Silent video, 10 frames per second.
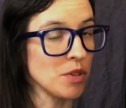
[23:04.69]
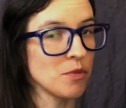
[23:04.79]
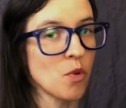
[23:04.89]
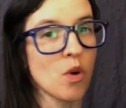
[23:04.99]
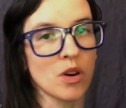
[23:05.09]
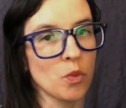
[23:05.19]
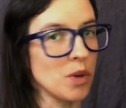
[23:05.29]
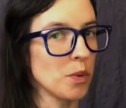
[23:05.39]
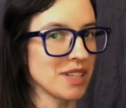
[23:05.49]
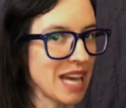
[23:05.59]
before
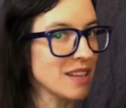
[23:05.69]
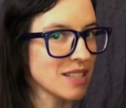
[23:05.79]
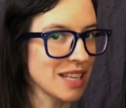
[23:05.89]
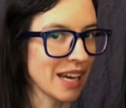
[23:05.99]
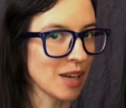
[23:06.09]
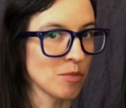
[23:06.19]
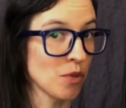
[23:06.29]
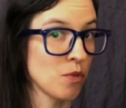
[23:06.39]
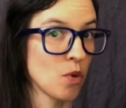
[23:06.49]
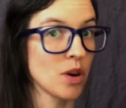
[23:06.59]
we were testing and
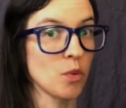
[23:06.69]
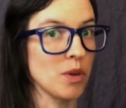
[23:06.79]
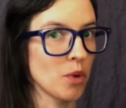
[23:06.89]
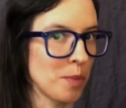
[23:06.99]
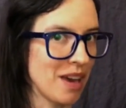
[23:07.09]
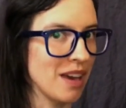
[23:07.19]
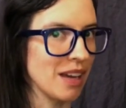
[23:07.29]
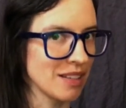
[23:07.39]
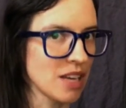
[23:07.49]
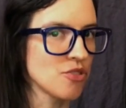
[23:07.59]
before we were
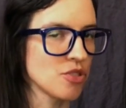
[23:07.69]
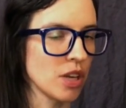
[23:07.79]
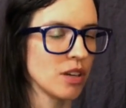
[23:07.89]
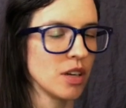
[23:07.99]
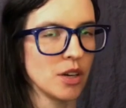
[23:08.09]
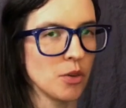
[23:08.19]
paying attention,